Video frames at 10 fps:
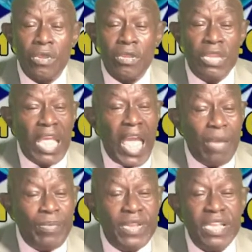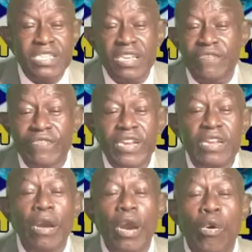The happiness and freedom
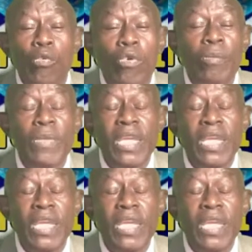our women